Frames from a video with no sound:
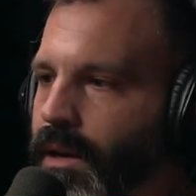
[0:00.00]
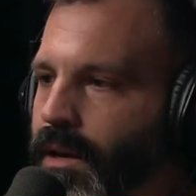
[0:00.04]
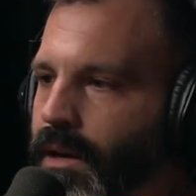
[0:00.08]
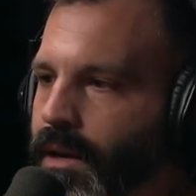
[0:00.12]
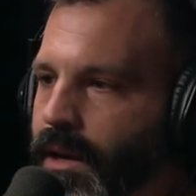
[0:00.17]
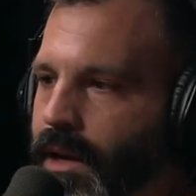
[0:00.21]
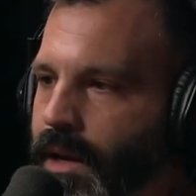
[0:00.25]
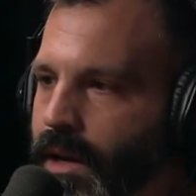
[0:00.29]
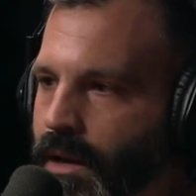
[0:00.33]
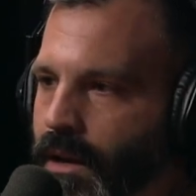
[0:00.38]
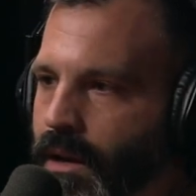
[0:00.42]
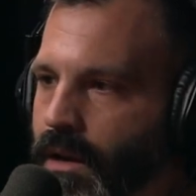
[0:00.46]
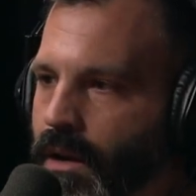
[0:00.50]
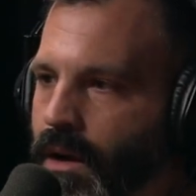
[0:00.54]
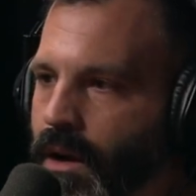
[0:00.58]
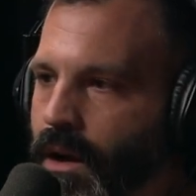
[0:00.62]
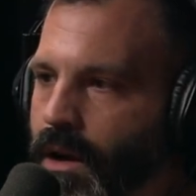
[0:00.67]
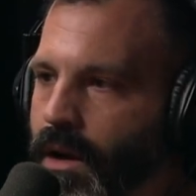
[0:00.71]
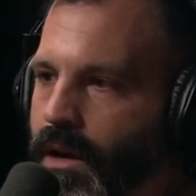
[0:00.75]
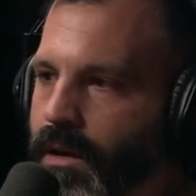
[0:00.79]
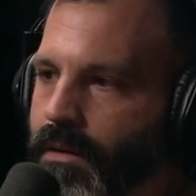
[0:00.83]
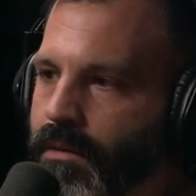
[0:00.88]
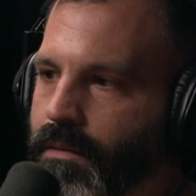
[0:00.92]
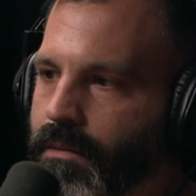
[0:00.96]
it
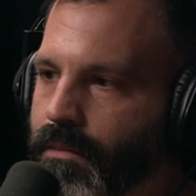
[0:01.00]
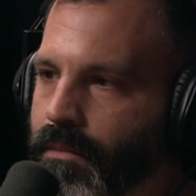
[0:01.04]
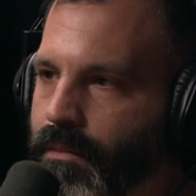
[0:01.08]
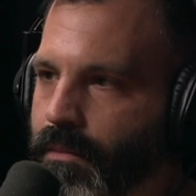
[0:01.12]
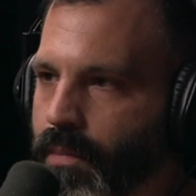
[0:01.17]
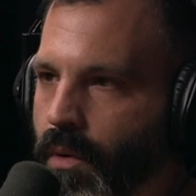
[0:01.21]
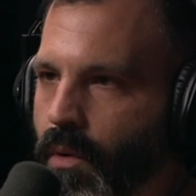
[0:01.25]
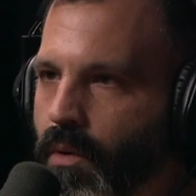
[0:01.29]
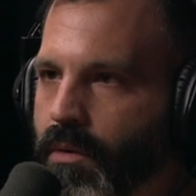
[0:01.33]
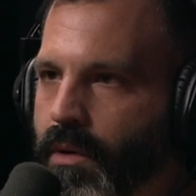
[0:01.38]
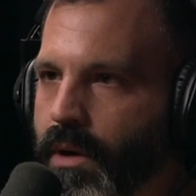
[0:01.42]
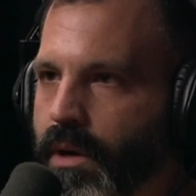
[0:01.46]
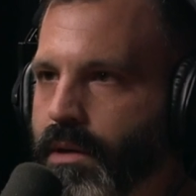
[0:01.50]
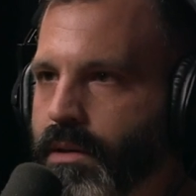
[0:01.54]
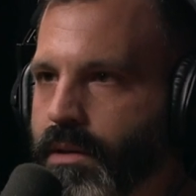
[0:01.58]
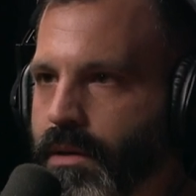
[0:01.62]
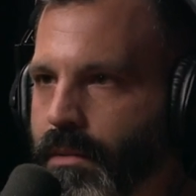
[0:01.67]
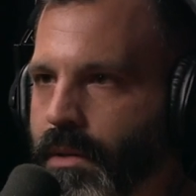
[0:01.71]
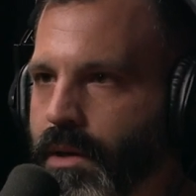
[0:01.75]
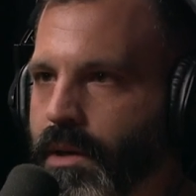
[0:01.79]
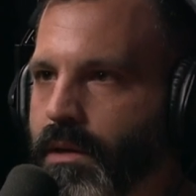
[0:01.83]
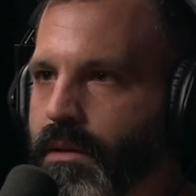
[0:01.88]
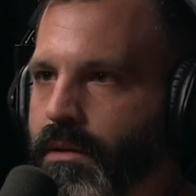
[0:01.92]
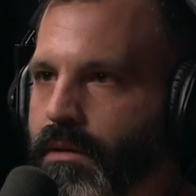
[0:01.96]
got boring to
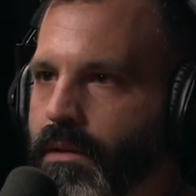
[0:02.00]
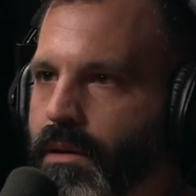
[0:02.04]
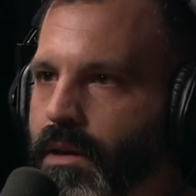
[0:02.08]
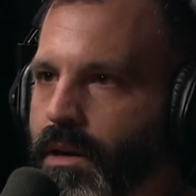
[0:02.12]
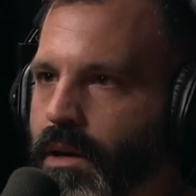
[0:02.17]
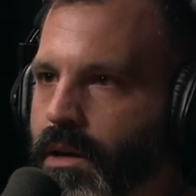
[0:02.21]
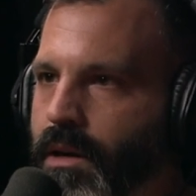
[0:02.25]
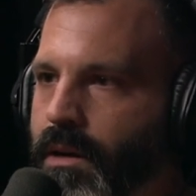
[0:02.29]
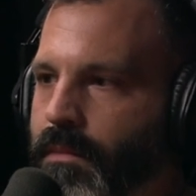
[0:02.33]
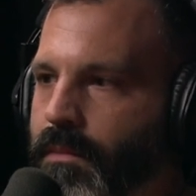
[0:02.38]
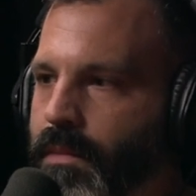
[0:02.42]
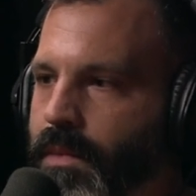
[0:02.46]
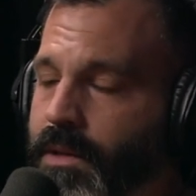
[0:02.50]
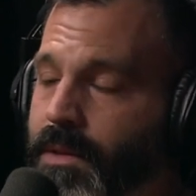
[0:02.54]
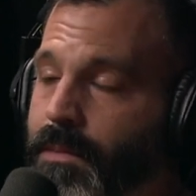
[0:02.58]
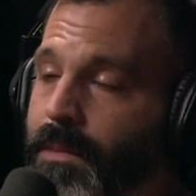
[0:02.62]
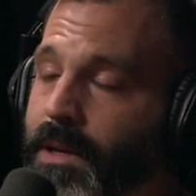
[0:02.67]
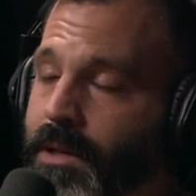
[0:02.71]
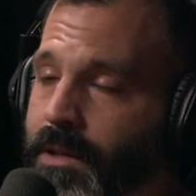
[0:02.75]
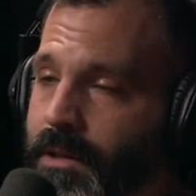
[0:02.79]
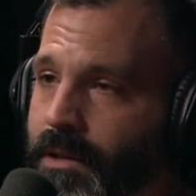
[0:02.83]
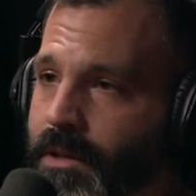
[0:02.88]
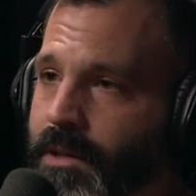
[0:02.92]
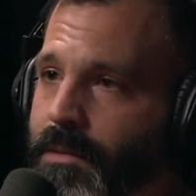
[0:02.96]
me, mm-hmm. um,
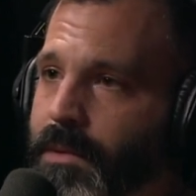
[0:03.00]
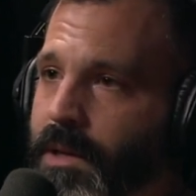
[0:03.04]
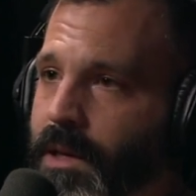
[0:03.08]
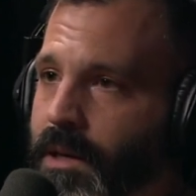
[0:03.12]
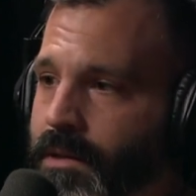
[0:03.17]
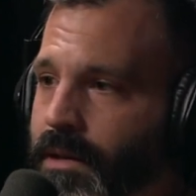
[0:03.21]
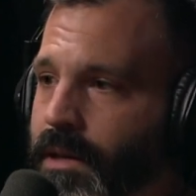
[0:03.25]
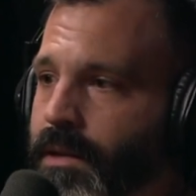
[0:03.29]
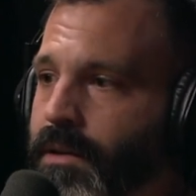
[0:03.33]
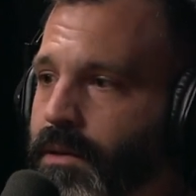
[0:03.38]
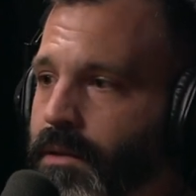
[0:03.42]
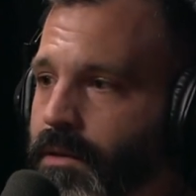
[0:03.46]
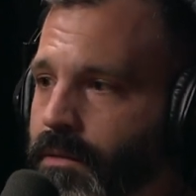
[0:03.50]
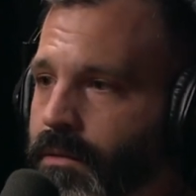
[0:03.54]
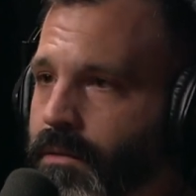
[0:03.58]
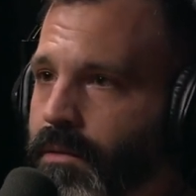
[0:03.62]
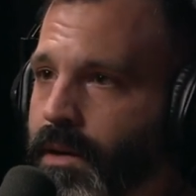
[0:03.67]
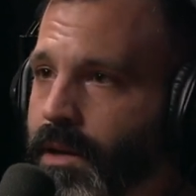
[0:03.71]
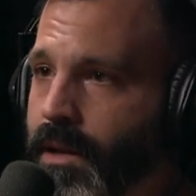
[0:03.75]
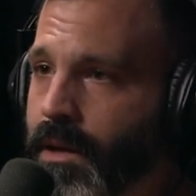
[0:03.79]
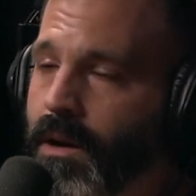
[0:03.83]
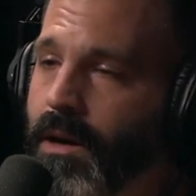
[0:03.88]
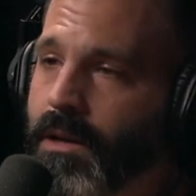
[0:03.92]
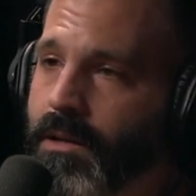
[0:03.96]
especially just because I knew
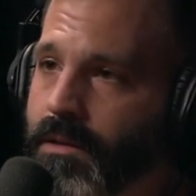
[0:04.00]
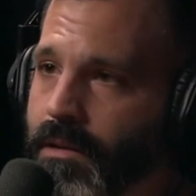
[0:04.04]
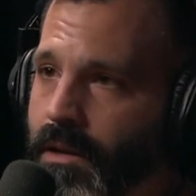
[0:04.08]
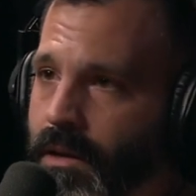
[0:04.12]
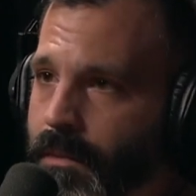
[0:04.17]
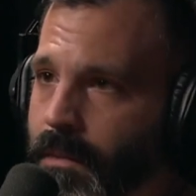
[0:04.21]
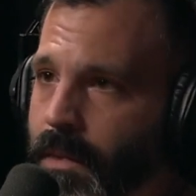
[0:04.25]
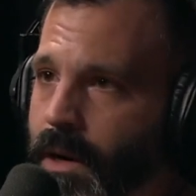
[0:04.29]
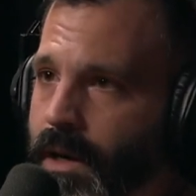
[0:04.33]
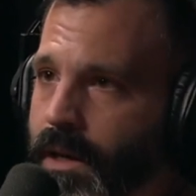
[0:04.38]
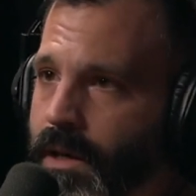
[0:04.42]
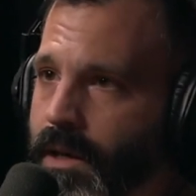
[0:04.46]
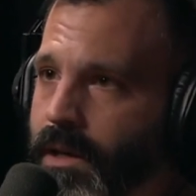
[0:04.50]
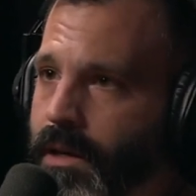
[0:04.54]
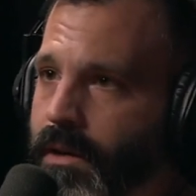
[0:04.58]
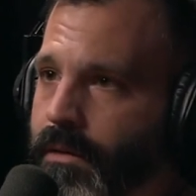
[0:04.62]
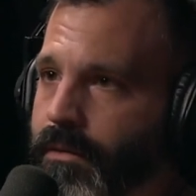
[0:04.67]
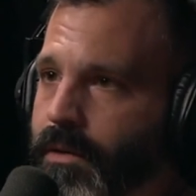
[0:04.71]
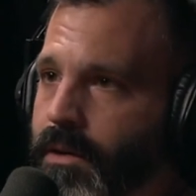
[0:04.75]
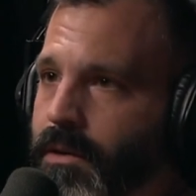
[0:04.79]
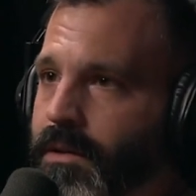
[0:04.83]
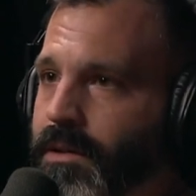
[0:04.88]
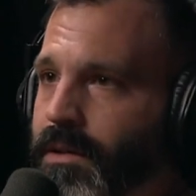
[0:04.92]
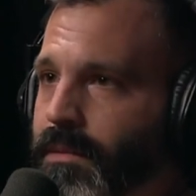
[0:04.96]
like, it cost a lot of money, and
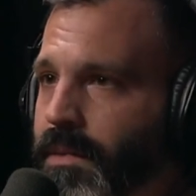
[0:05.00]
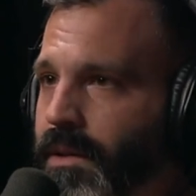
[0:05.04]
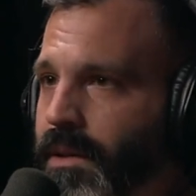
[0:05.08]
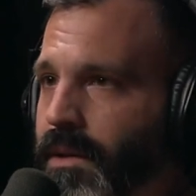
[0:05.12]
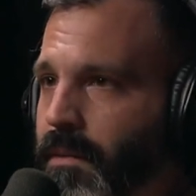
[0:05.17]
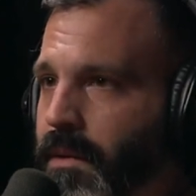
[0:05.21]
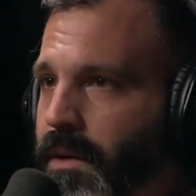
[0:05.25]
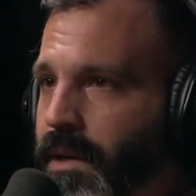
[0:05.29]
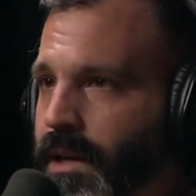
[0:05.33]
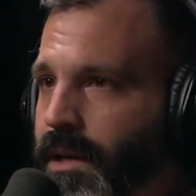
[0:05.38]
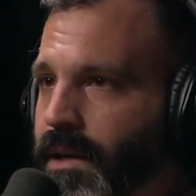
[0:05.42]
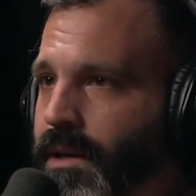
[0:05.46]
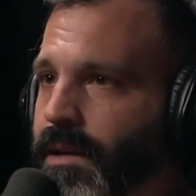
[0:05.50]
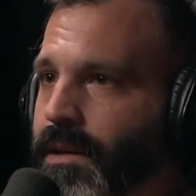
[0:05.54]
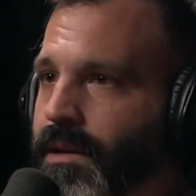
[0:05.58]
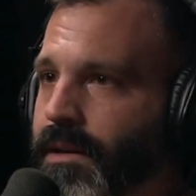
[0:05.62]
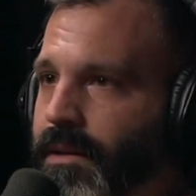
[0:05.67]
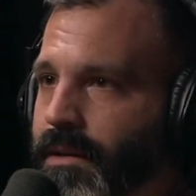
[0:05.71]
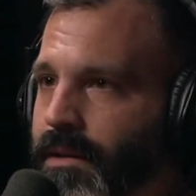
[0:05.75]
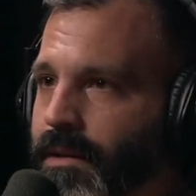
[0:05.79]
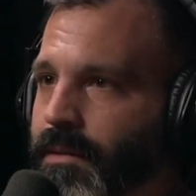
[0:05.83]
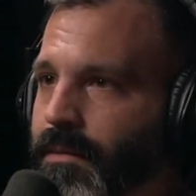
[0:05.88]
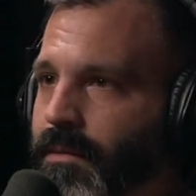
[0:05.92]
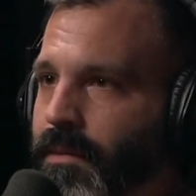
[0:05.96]
if there's something that we
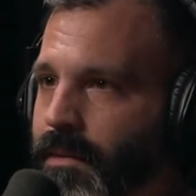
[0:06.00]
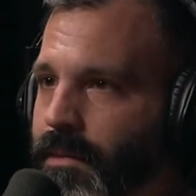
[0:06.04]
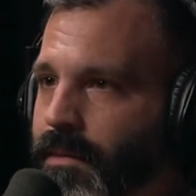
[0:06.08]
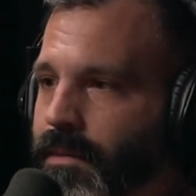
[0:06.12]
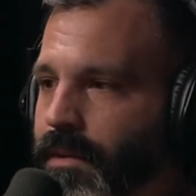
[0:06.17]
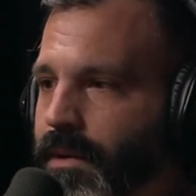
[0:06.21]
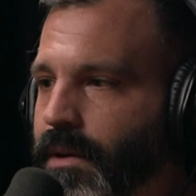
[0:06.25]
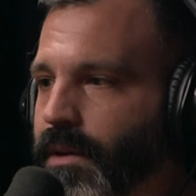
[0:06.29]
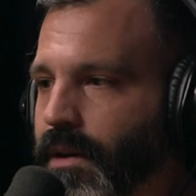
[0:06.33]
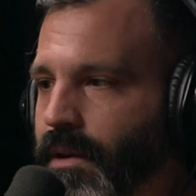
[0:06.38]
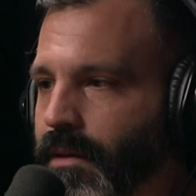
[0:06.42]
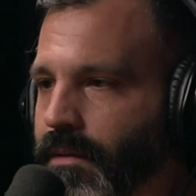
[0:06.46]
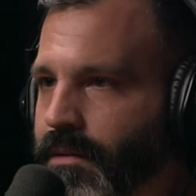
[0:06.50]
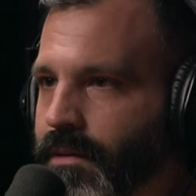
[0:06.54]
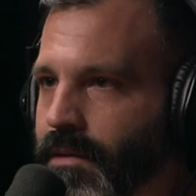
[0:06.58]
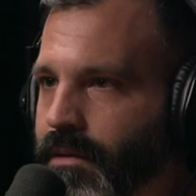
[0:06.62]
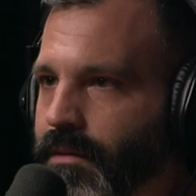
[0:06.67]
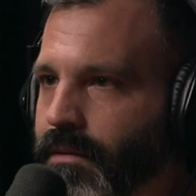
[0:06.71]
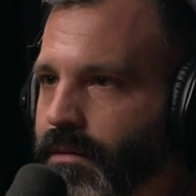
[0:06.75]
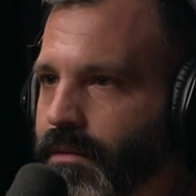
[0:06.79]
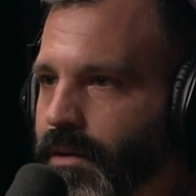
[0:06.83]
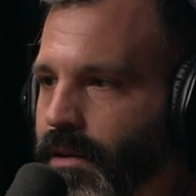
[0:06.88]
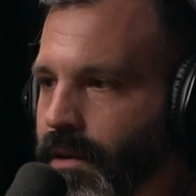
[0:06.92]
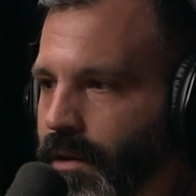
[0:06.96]
needed, you know, it's
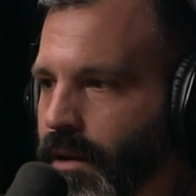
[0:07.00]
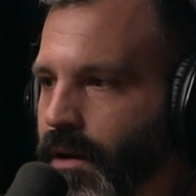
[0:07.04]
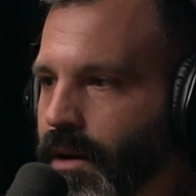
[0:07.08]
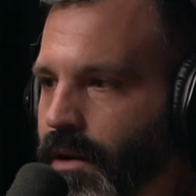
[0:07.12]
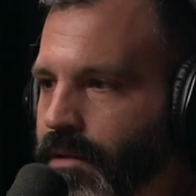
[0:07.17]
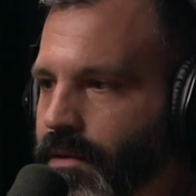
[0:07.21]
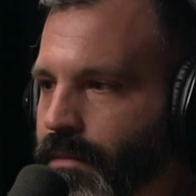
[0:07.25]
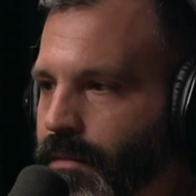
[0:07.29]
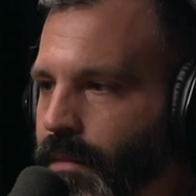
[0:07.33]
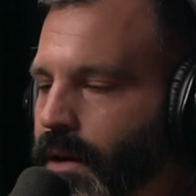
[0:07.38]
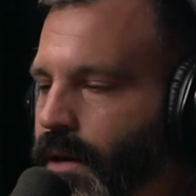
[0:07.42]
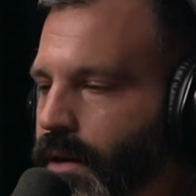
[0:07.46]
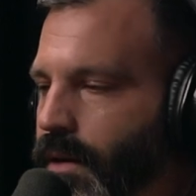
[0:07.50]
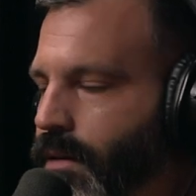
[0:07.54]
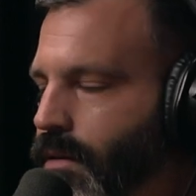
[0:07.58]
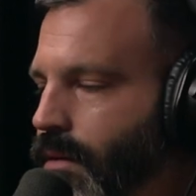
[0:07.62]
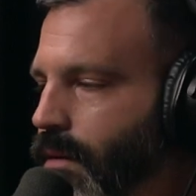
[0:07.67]
going to cost some money.